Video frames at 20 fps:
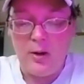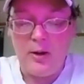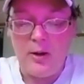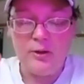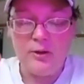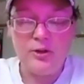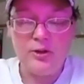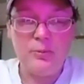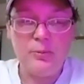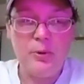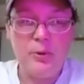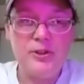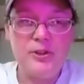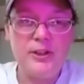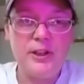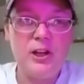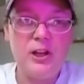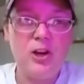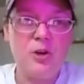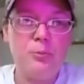and they're
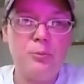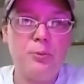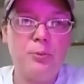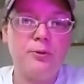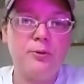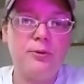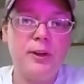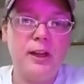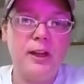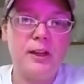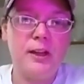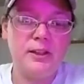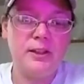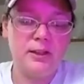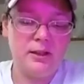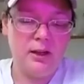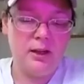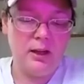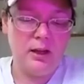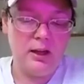supposed to help prevent